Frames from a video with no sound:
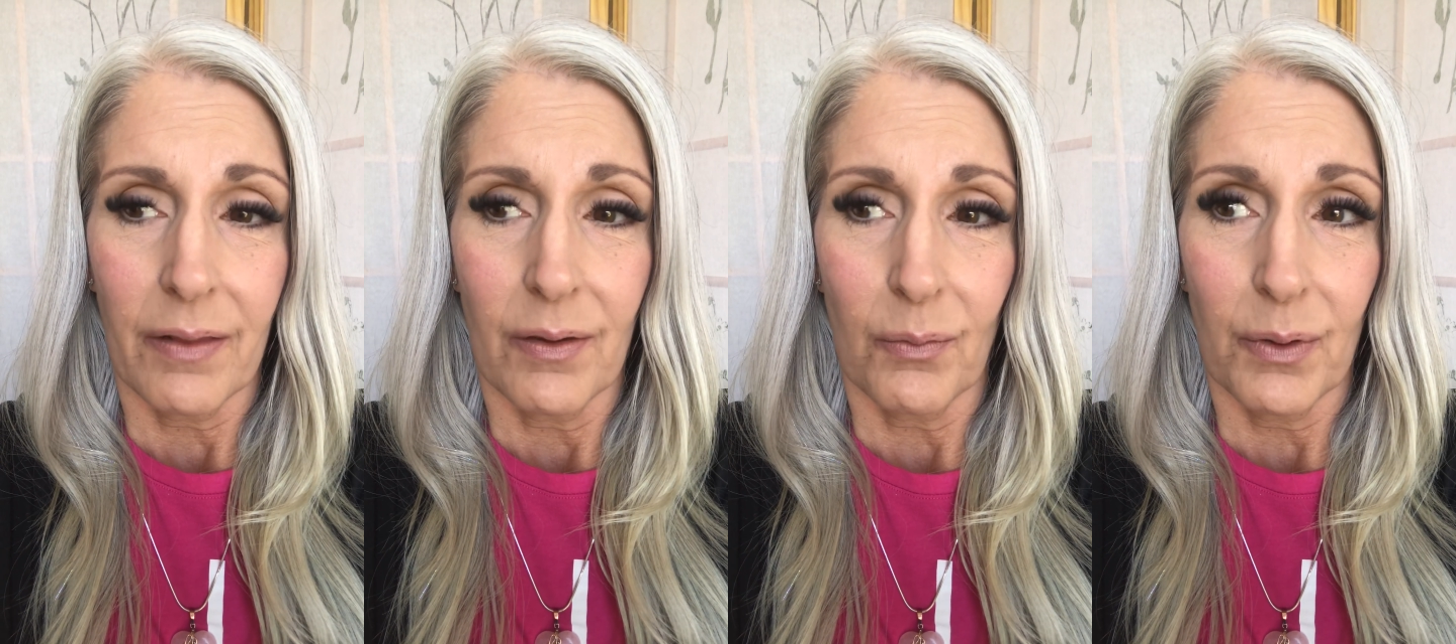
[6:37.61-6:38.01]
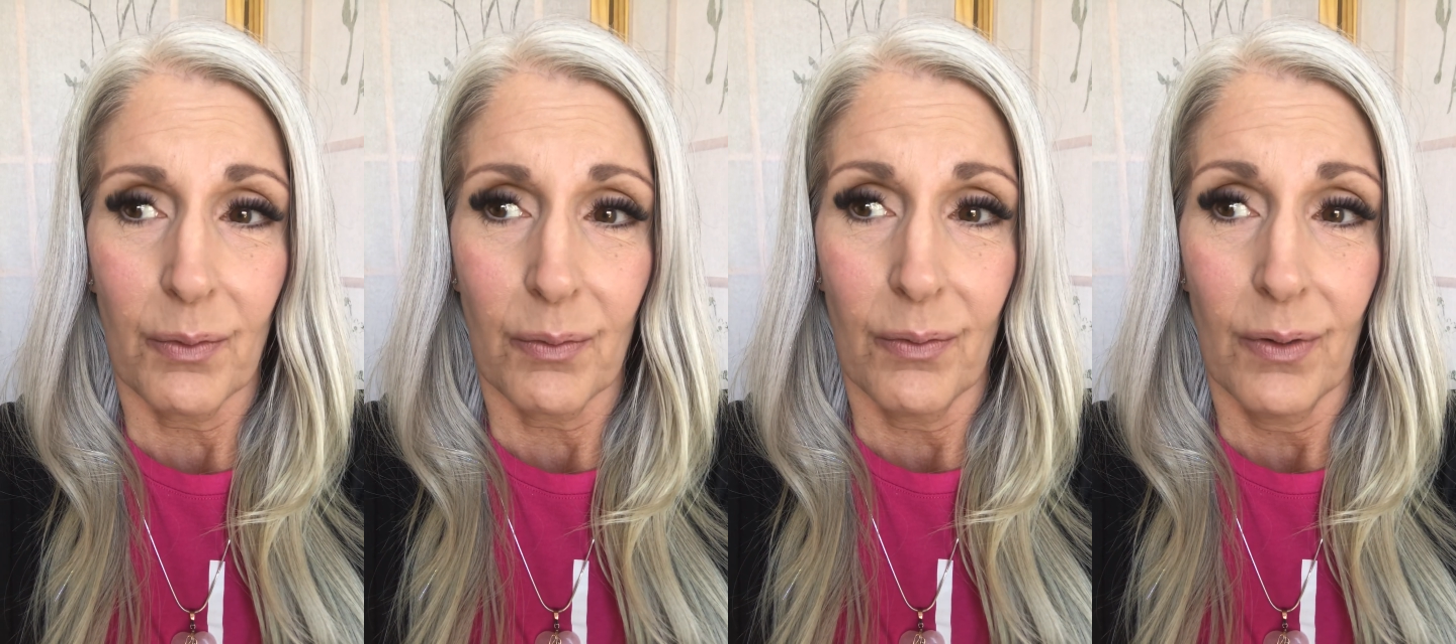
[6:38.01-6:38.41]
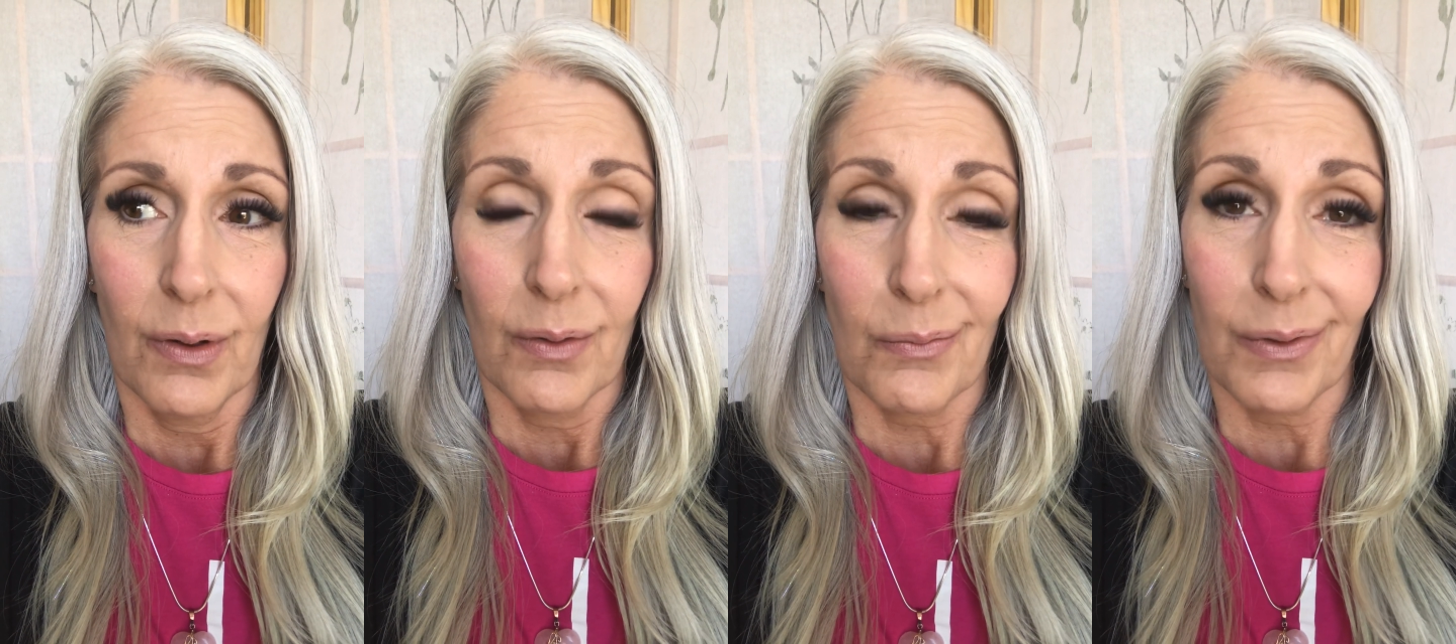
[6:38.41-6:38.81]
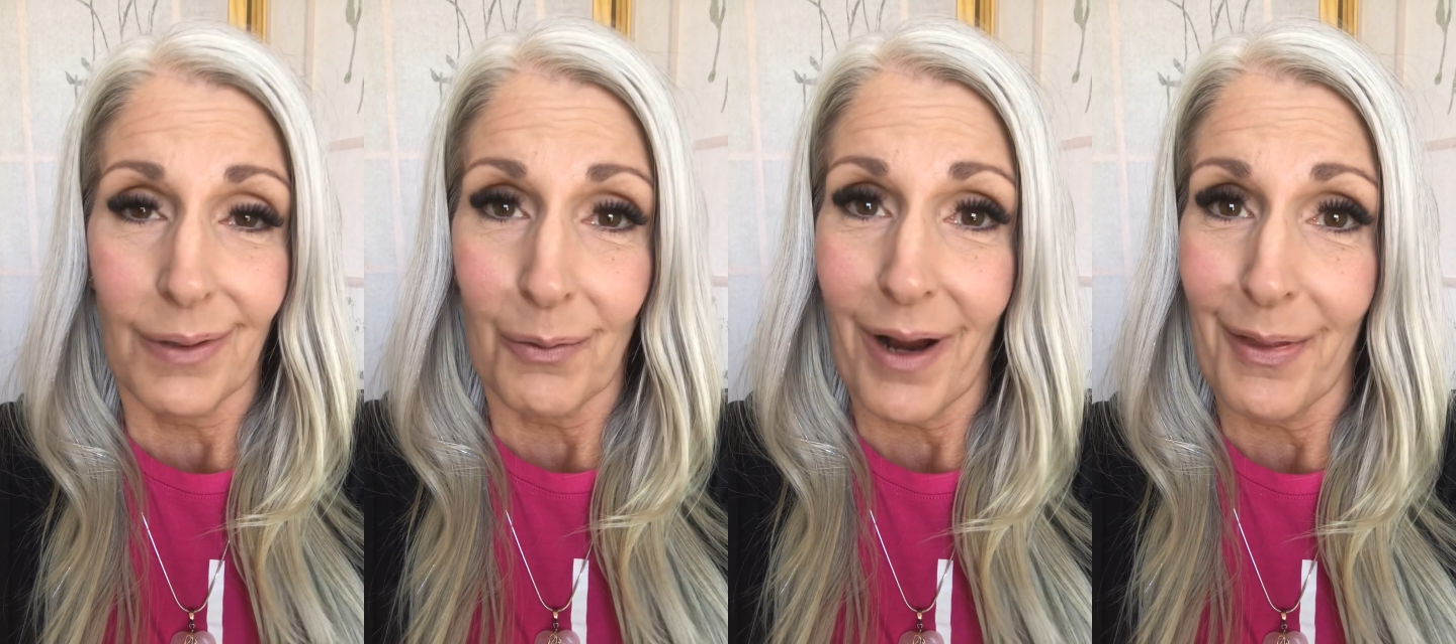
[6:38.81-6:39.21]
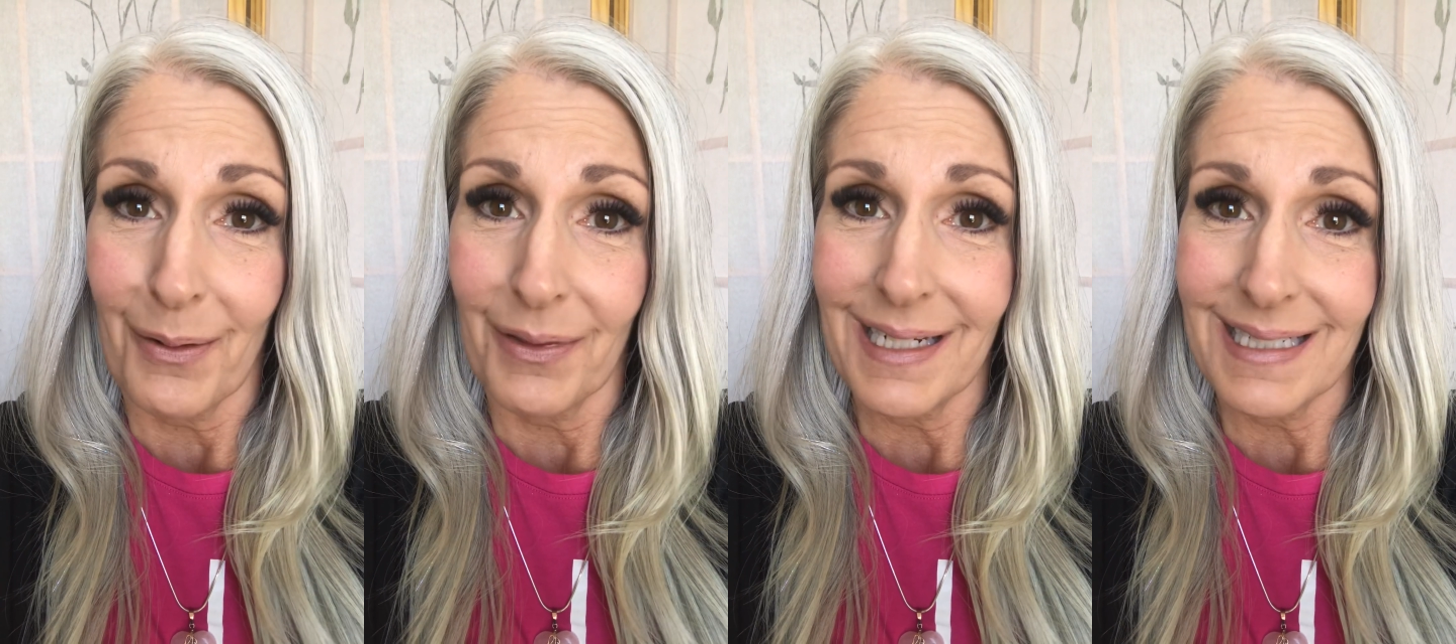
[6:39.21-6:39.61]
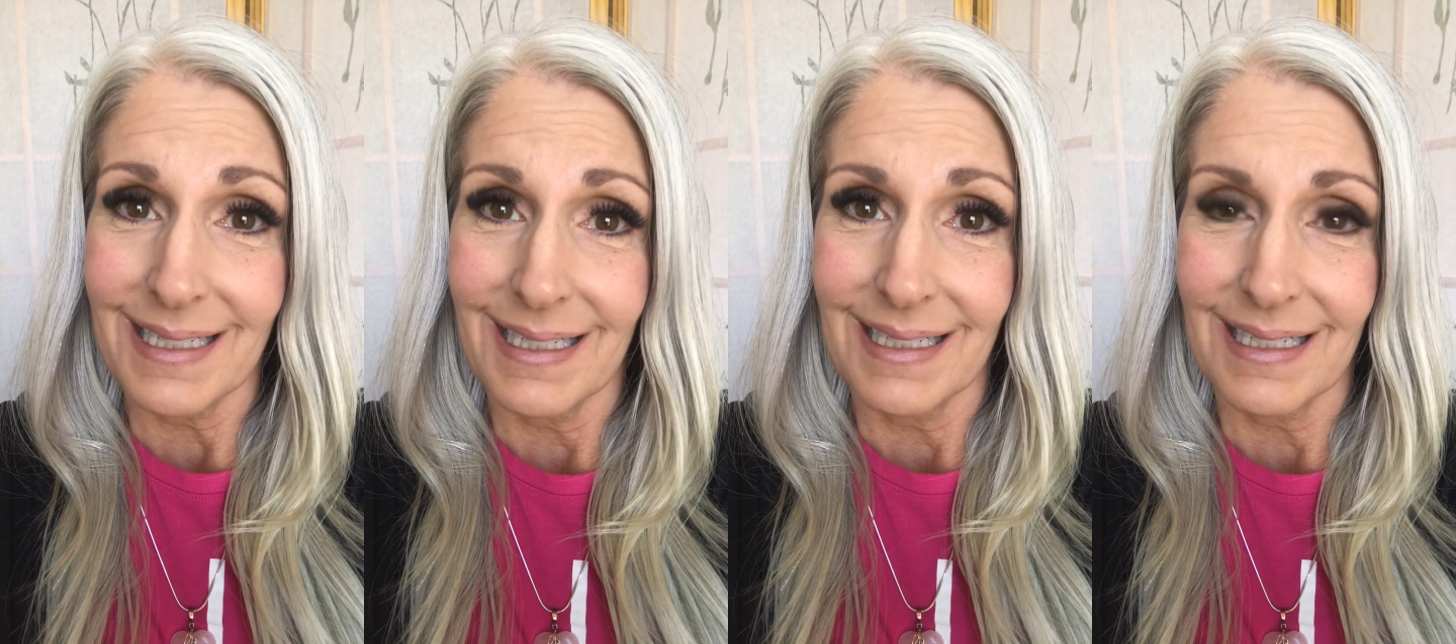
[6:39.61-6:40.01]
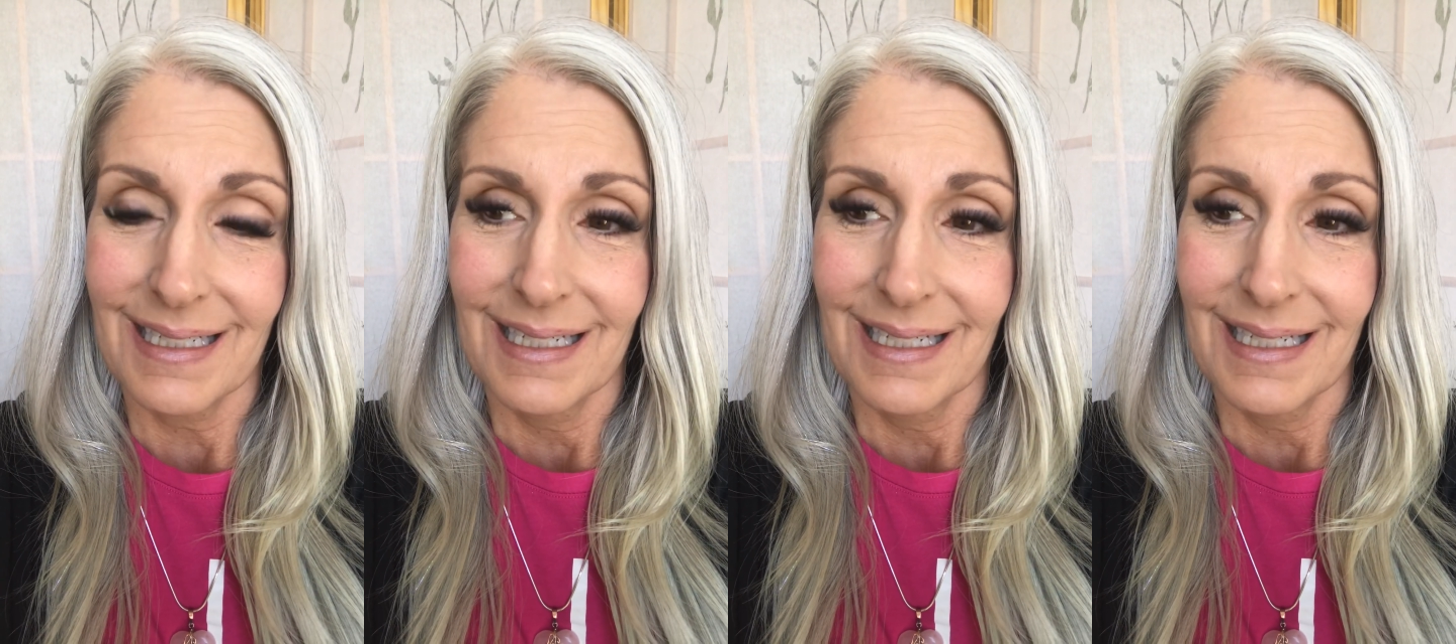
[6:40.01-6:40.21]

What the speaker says: that we would really rather they didn't.